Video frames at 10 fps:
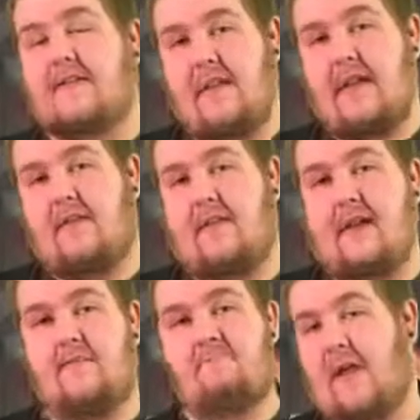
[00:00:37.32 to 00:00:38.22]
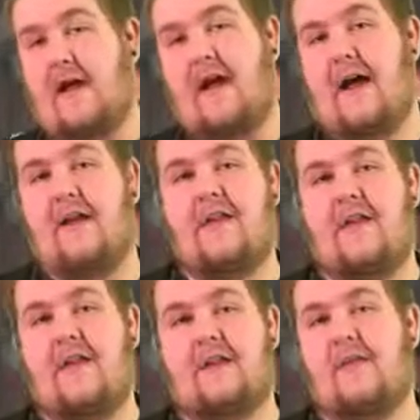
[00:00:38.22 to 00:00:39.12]
to say that I didn't
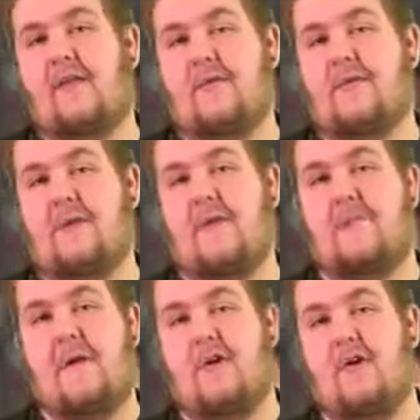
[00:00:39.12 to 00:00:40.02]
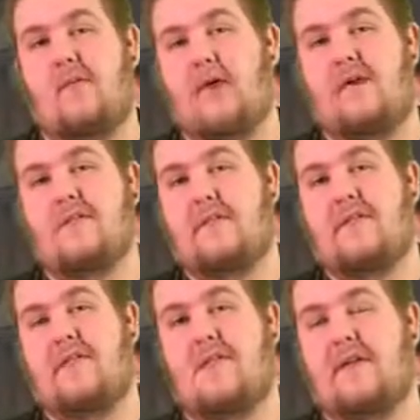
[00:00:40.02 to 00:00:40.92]
think that there was very many good parts in
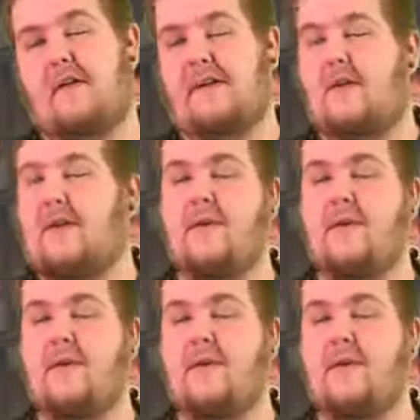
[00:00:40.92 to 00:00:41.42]
this movie.